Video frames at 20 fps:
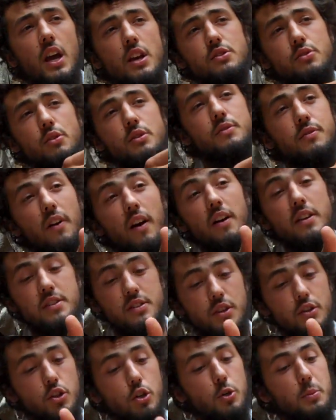So as far
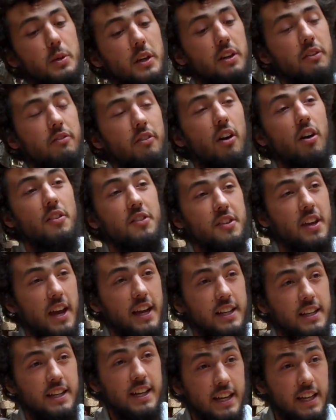as the Nubian vault
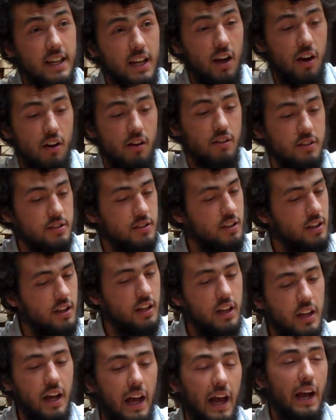technique goes,
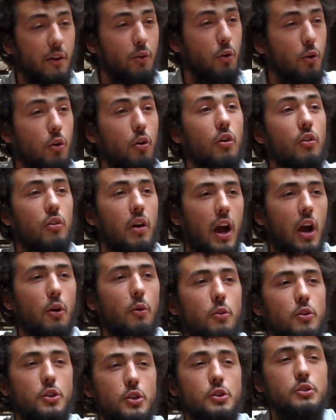I will
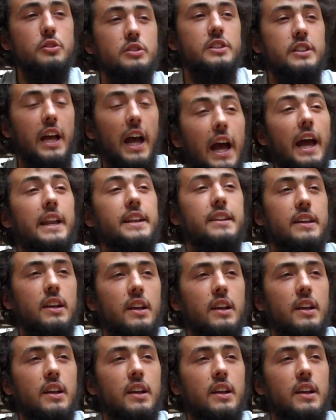use that.